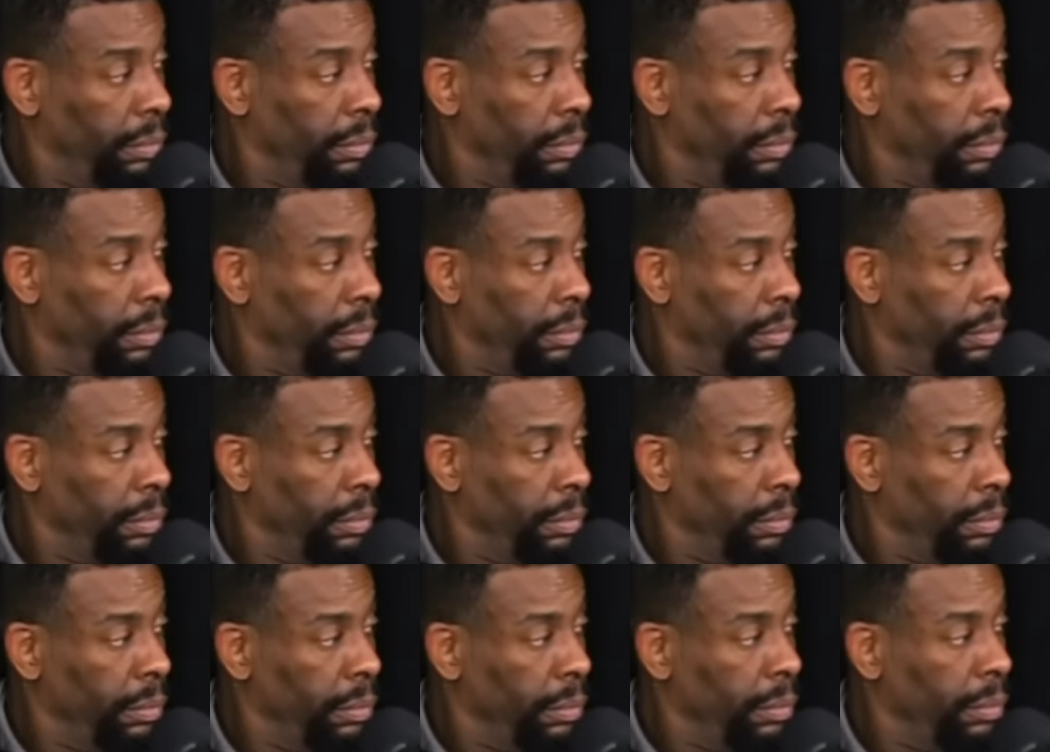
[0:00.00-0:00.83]

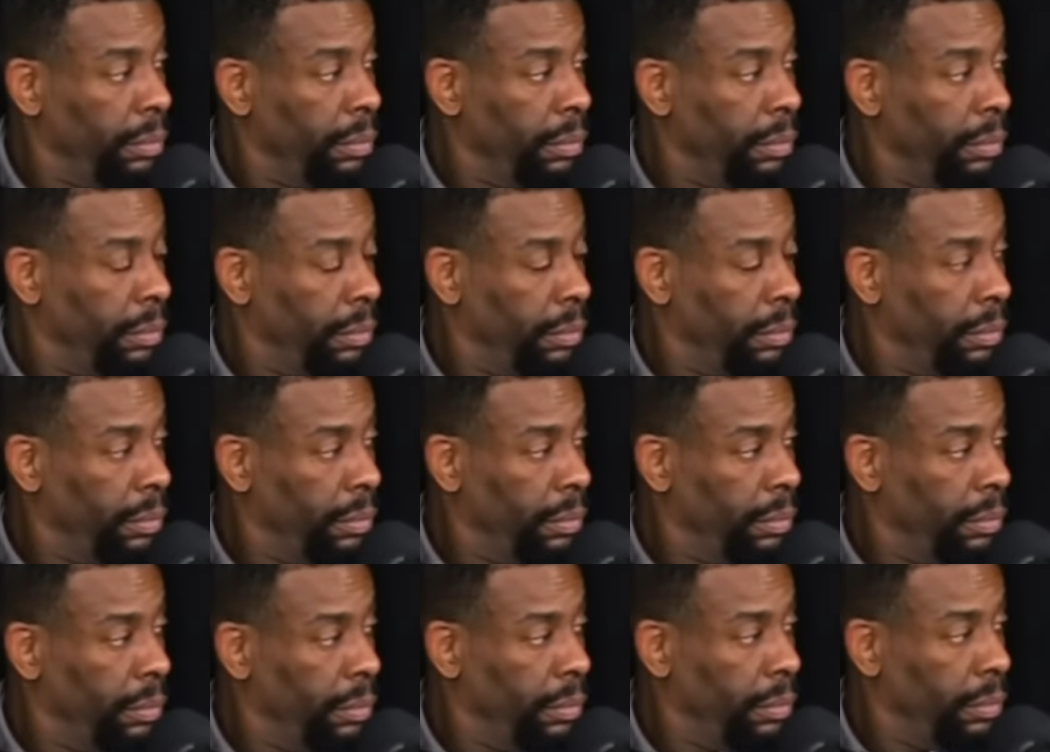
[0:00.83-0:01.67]

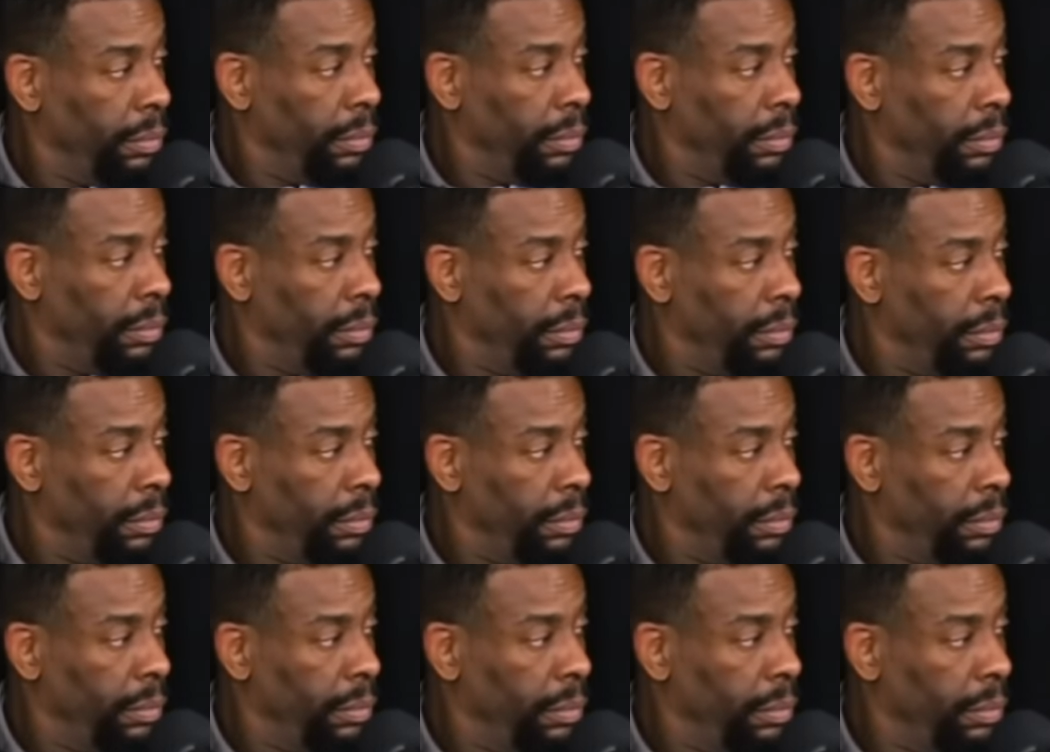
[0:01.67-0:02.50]

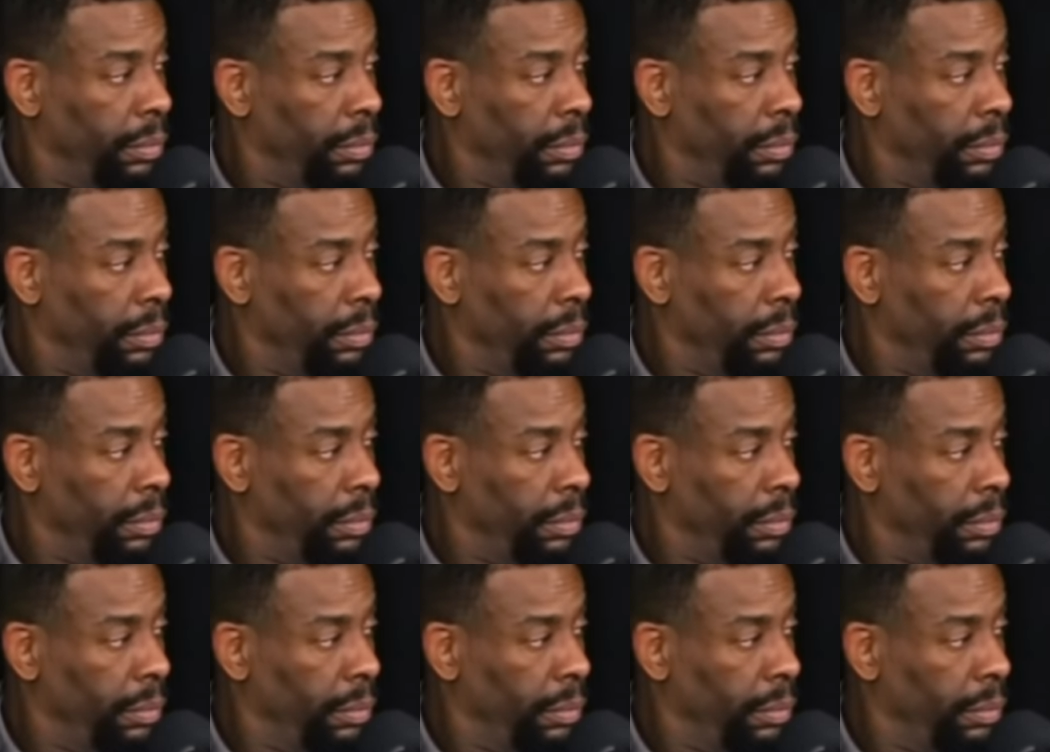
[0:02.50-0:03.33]

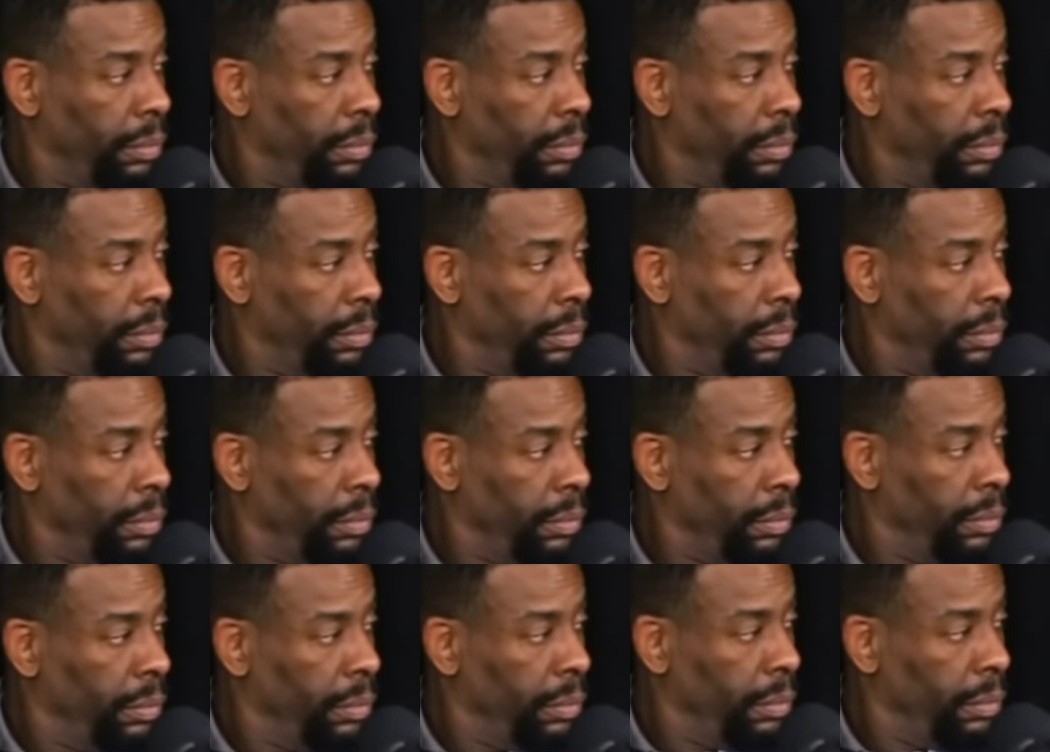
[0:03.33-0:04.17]

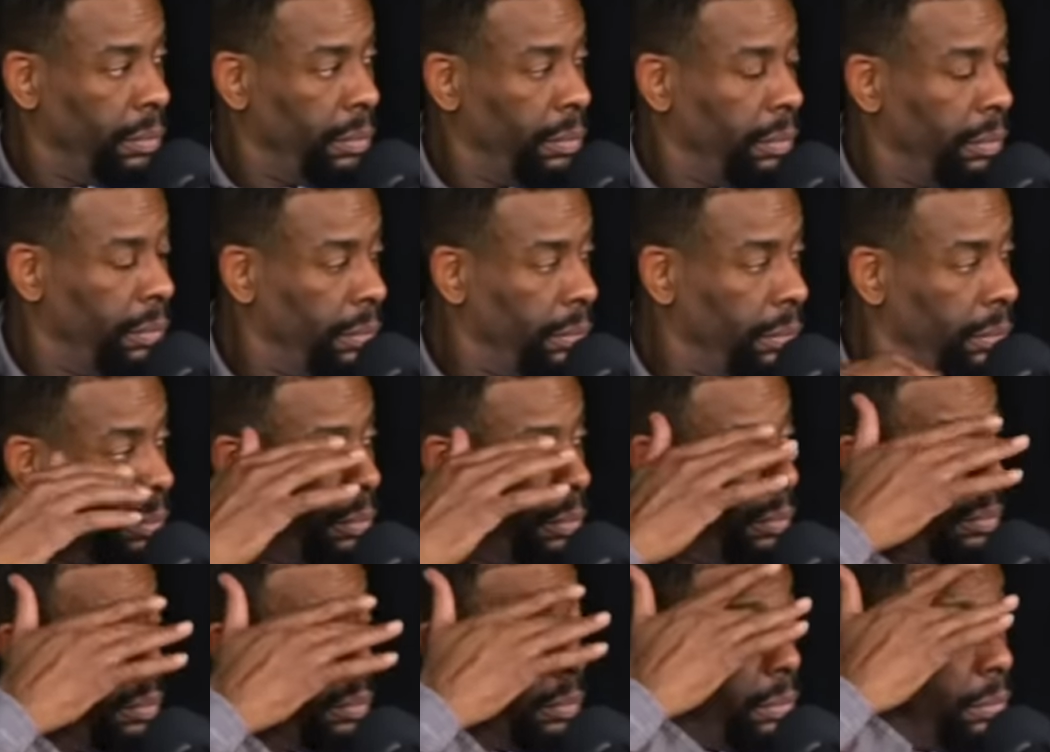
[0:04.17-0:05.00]

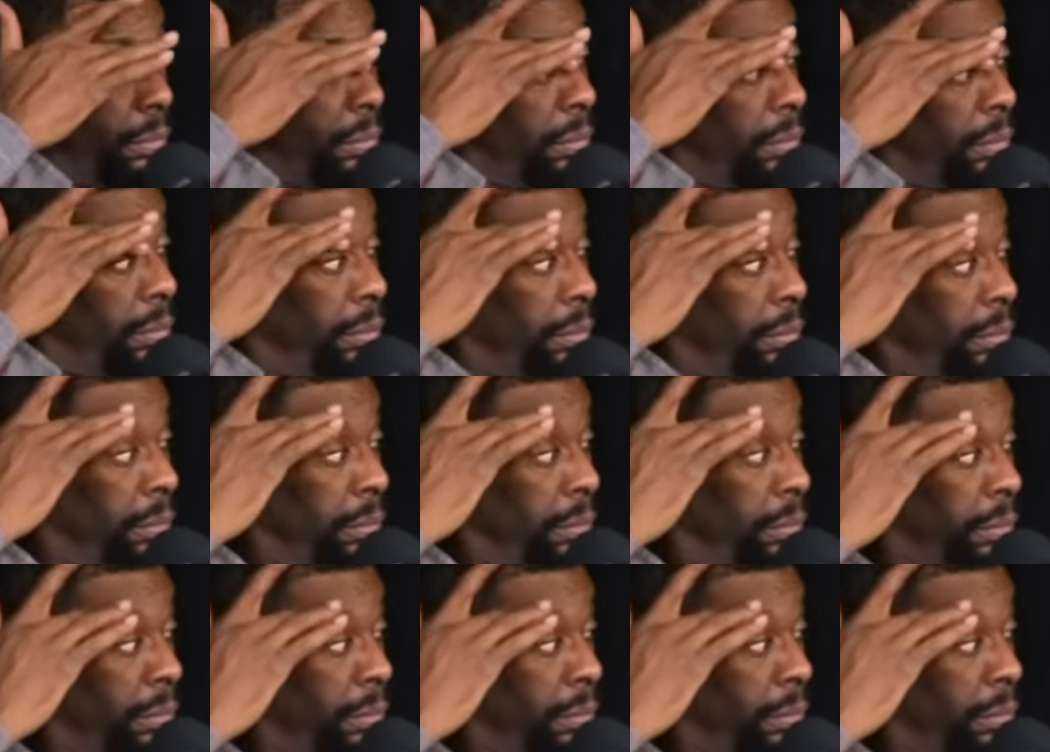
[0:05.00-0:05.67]
(silent)